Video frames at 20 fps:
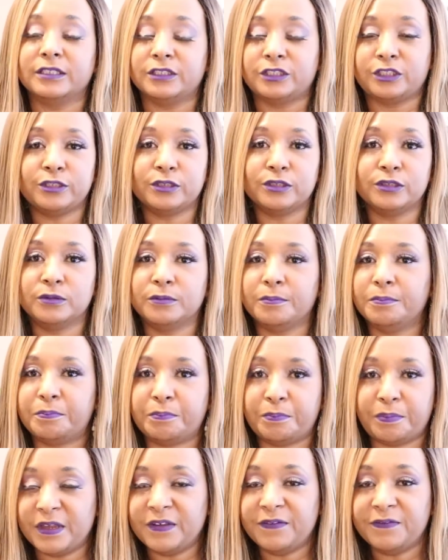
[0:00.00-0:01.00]
to
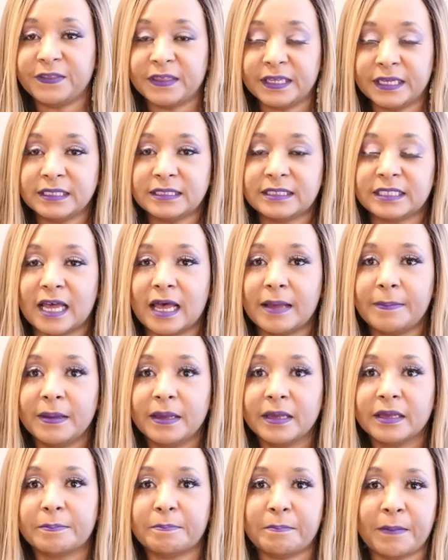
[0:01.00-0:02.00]
beef things up,
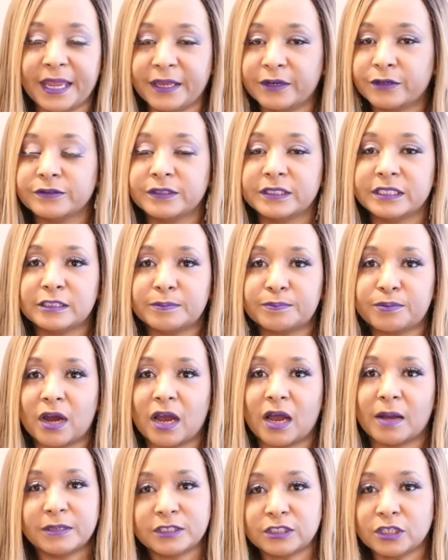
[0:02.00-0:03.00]
made her this
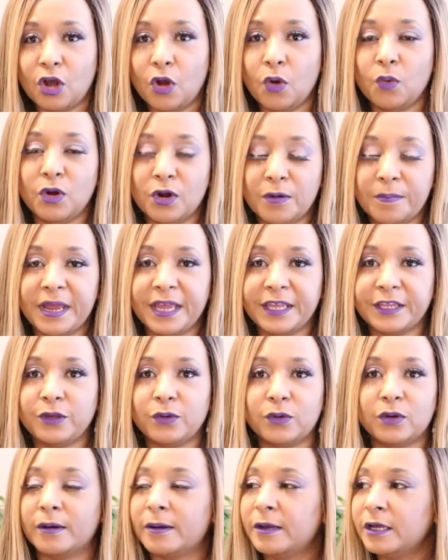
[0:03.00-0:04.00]
promise, "Oh, we'll make
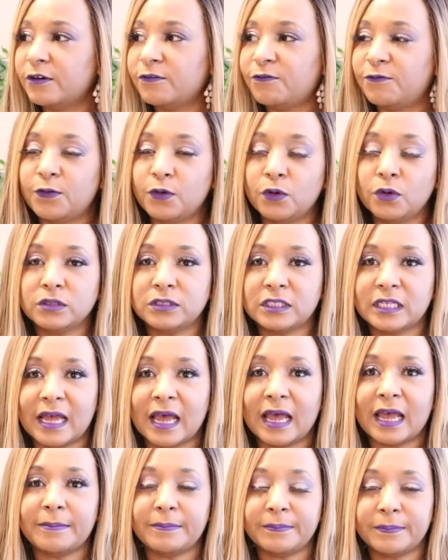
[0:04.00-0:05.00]
you a
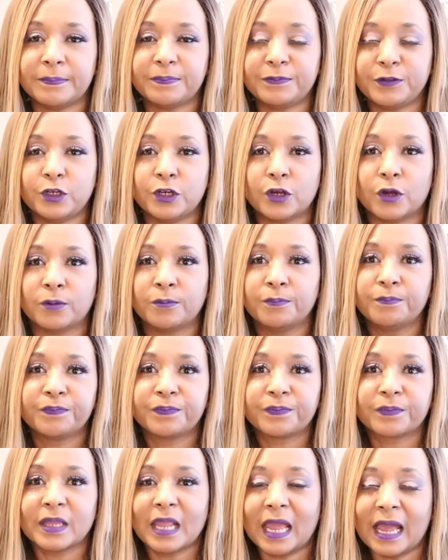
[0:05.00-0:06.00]
full-time, you know,
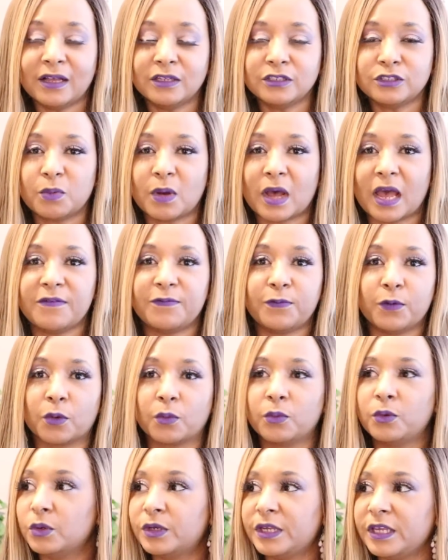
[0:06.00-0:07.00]
housewife, or
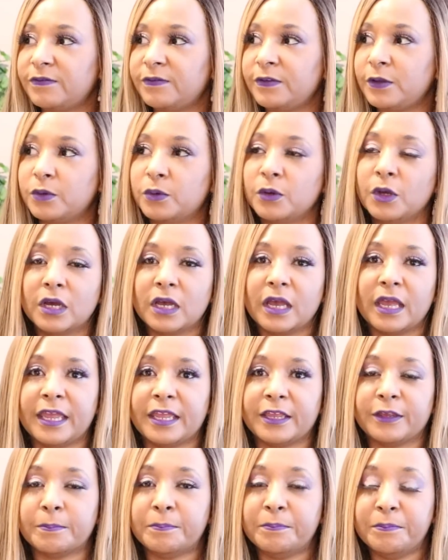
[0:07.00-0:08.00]
we'll give you
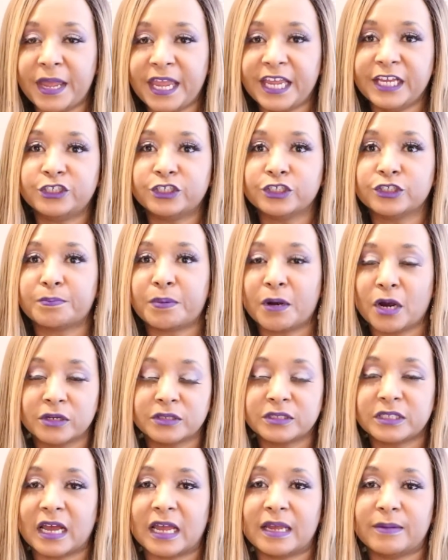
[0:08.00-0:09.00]
a major
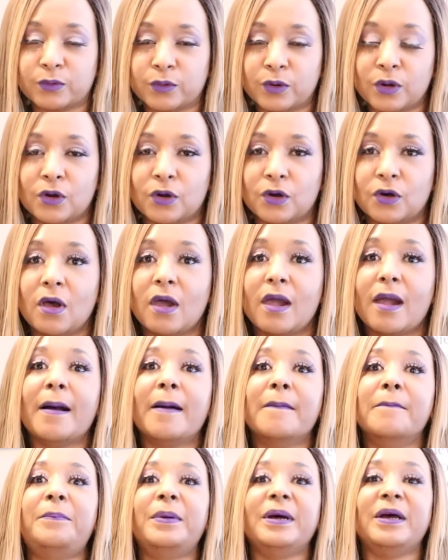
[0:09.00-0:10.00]
part-time role."
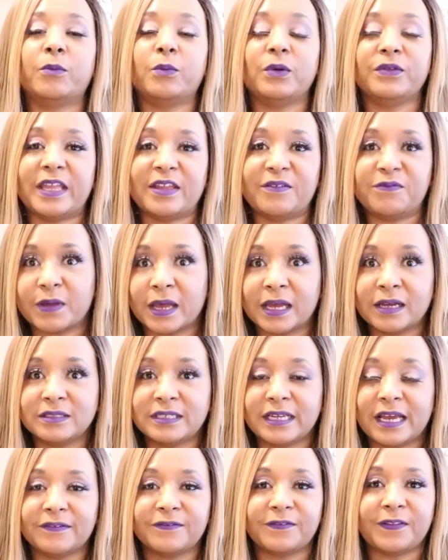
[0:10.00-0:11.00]
But when they
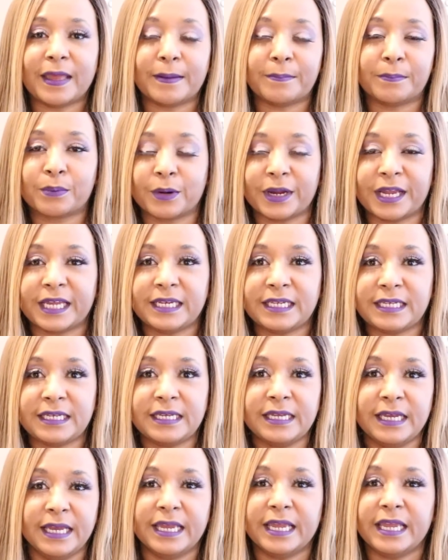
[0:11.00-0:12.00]
found out that
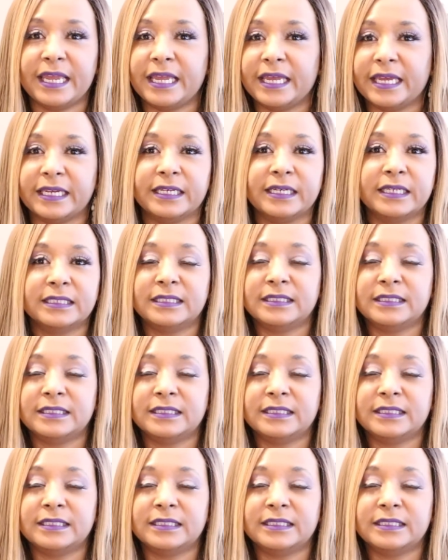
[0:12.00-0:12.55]
Brandy and